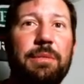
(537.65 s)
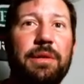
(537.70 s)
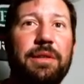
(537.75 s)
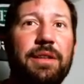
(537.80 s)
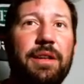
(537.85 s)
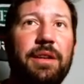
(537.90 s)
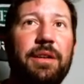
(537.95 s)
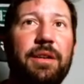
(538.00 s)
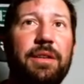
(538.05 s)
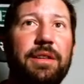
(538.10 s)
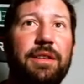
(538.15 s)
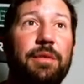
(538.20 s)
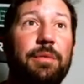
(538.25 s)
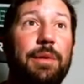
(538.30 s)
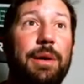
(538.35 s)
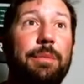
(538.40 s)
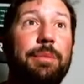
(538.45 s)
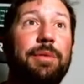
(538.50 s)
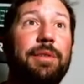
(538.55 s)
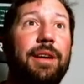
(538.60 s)
but then all these
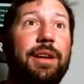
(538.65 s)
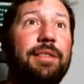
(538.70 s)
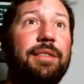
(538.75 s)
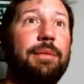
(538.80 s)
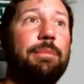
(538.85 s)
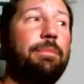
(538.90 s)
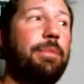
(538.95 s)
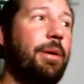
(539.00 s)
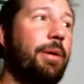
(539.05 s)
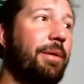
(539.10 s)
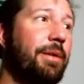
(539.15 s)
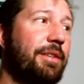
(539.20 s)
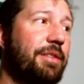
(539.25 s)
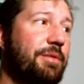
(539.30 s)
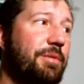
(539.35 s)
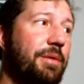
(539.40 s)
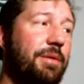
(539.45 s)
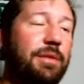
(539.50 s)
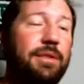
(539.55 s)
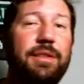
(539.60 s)
websites in
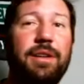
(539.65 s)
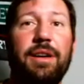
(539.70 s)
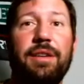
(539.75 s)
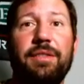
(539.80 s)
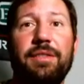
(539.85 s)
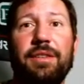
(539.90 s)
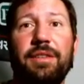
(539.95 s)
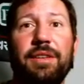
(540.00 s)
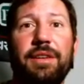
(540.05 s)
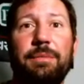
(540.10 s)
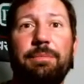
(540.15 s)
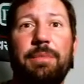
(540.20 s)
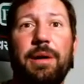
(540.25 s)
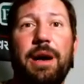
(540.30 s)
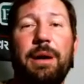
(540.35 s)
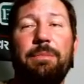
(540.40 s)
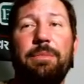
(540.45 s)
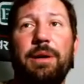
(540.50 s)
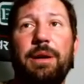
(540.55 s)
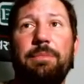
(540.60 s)
Polish would constantly
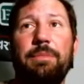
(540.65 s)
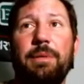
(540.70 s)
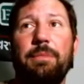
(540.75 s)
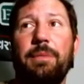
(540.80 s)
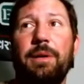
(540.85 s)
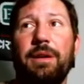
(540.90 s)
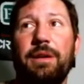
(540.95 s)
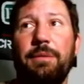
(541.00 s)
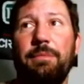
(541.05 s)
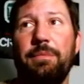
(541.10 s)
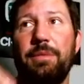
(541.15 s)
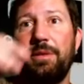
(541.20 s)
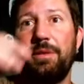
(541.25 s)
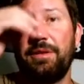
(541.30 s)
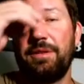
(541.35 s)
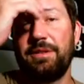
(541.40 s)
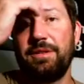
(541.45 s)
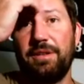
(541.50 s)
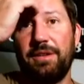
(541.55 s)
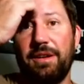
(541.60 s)
pop up on my
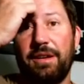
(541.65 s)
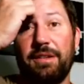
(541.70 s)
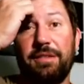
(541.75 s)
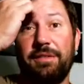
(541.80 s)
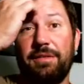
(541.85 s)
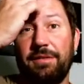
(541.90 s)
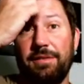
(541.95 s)
computer and I